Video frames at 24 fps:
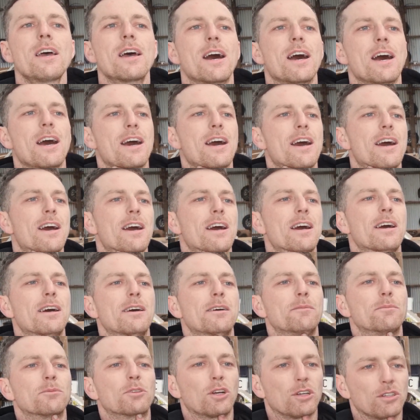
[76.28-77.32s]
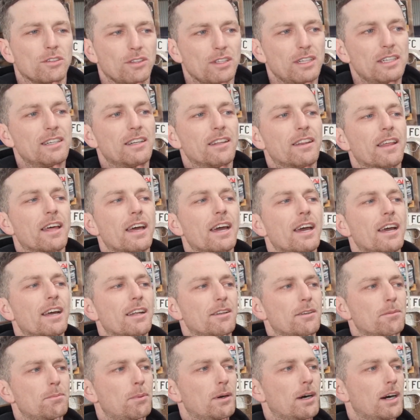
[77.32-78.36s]
Got to the end of
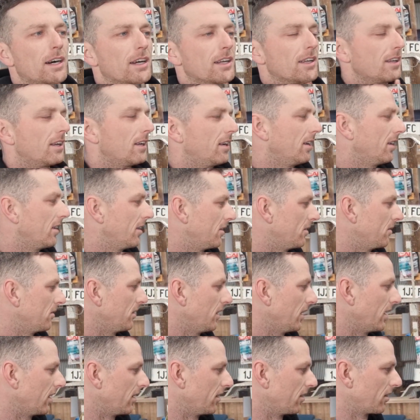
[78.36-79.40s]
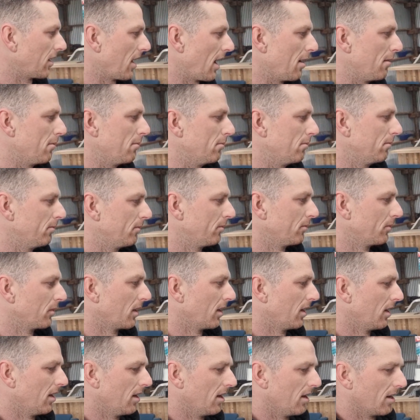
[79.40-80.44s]
that, but yeah, come
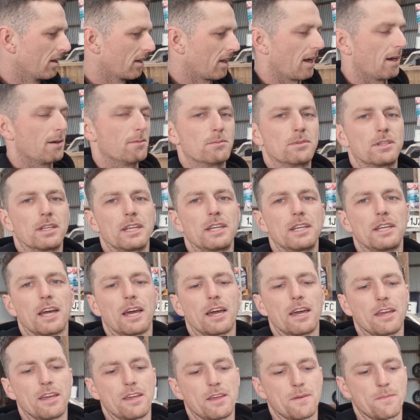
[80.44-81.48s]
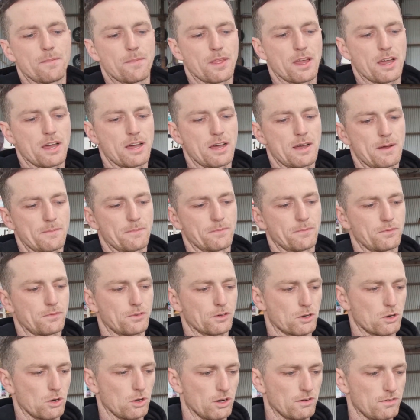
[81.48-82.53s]
D-Day
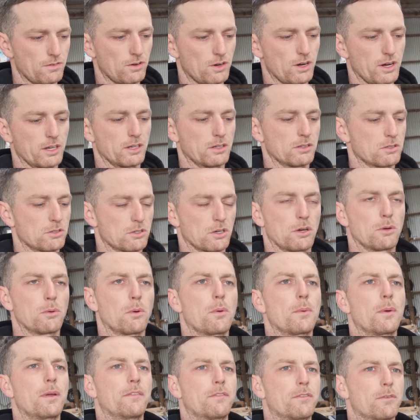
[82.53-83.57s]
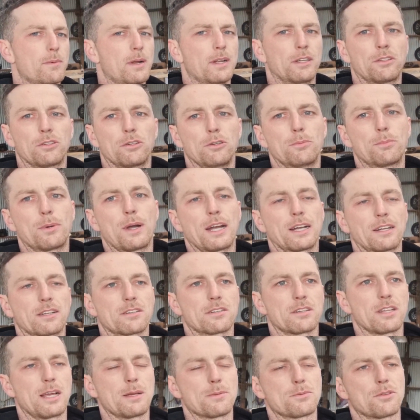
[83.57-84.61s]
for qualifying. So we went from our 2
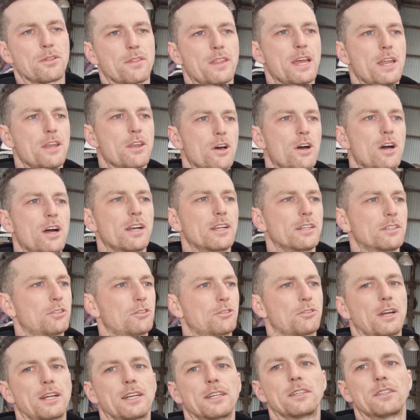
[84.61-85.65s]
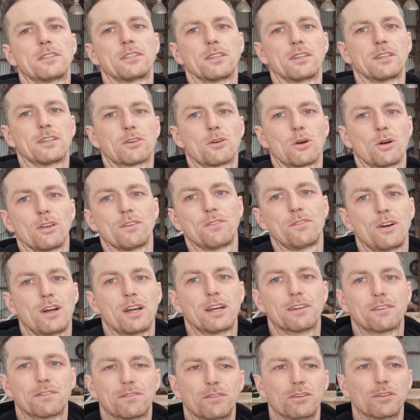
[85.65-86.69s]
practice laps on that night straight into
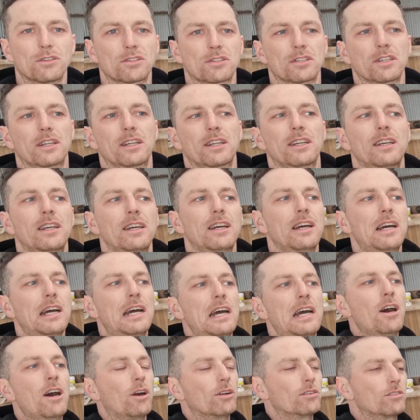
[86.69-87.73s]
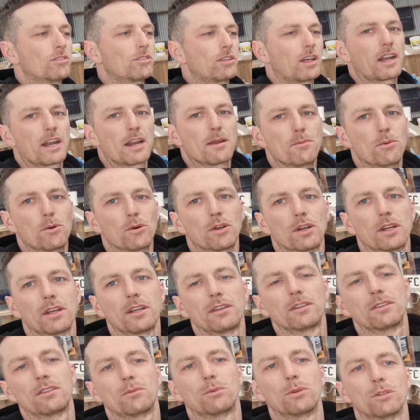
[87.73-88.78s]
qualifying first thing on Saturday morning,
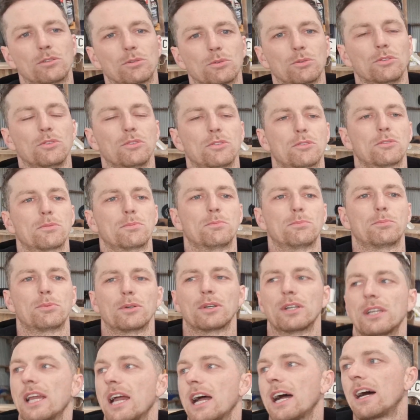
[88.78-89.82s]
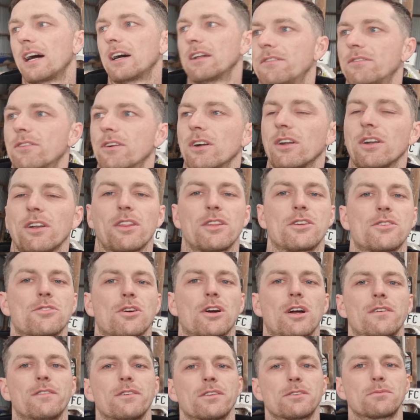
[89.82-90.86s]
which was pretty hard for a lot of the
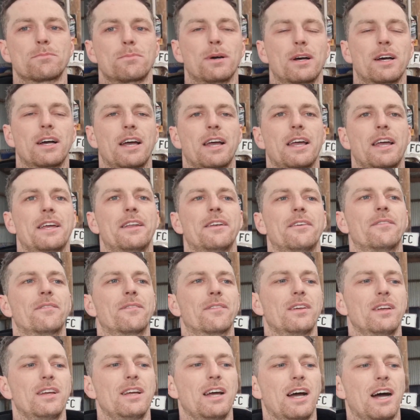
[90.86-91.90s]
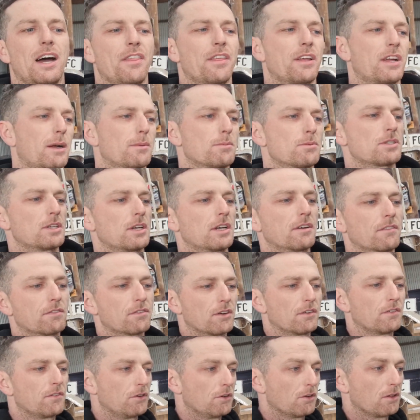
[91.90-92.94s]
drivers, and I think upsetting
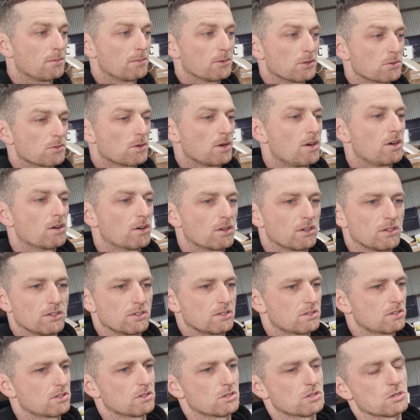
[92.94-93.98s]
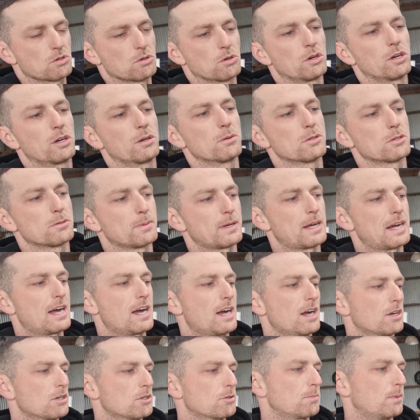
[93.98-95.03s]
for a few of them as well because the scoring was a bit
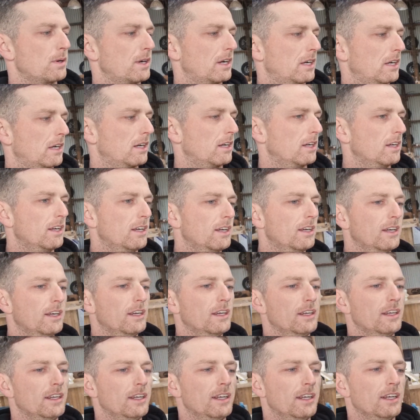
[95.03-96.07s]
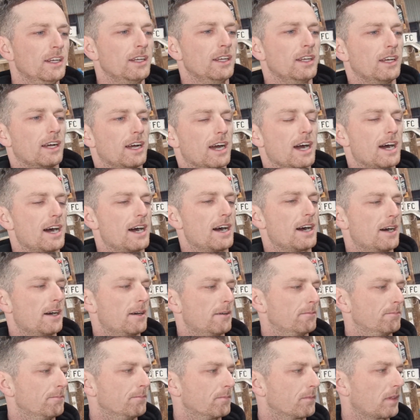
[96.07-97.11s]
harsh. But
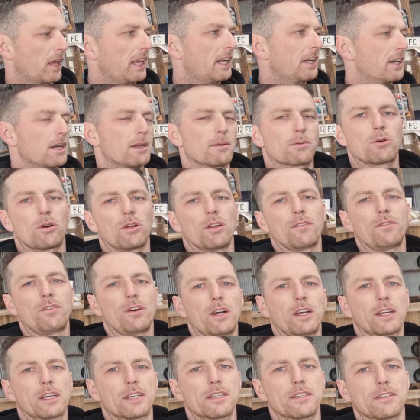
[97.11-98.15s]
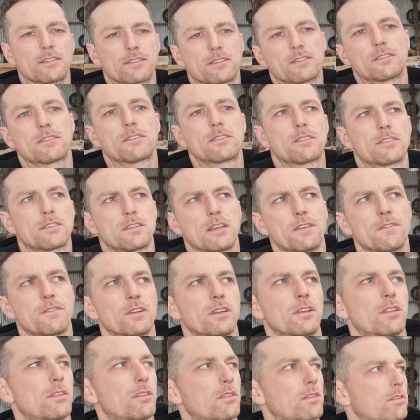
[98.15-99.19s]
ended up qualifying in
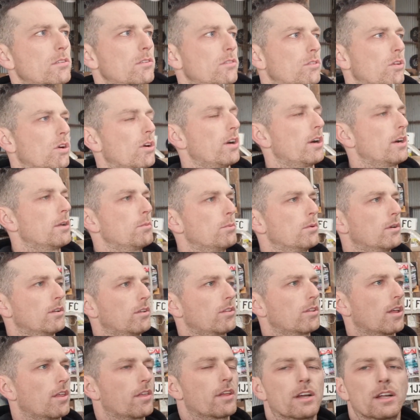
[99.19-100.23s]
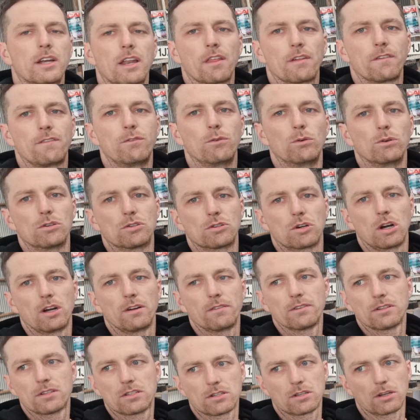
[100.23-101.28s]
7th, tied with I think another 4
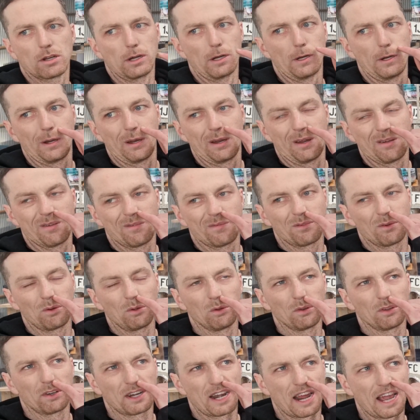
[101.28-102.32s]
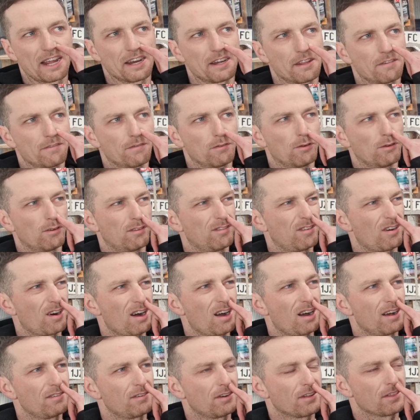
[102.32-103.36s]
drivers, so all on an
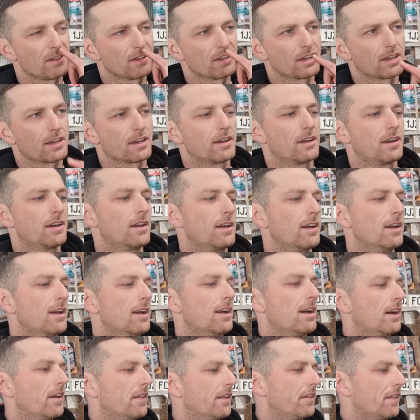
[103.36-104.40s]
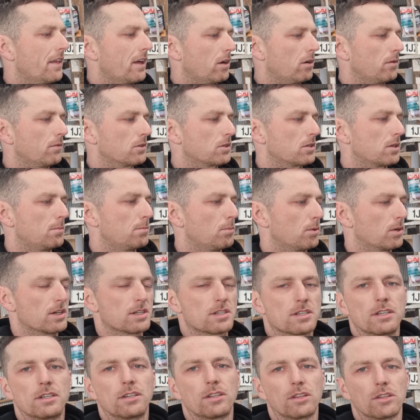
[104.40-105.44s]
84.5 I think, and that obviously put
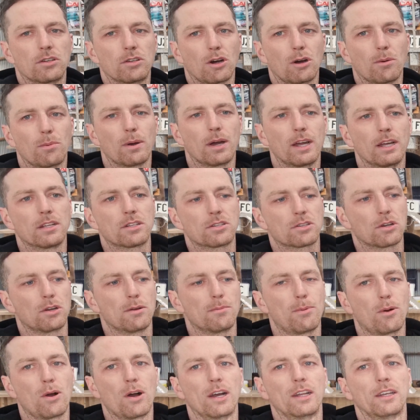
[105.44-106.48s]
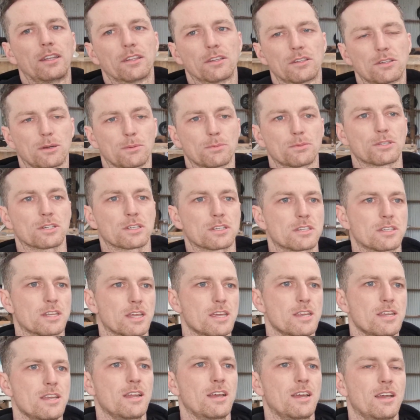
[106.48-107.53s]
us into the top 8, so by into the top
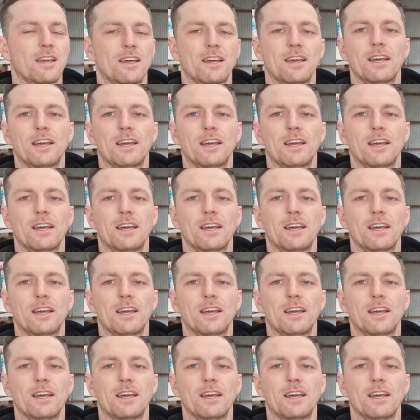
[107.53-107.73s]
16.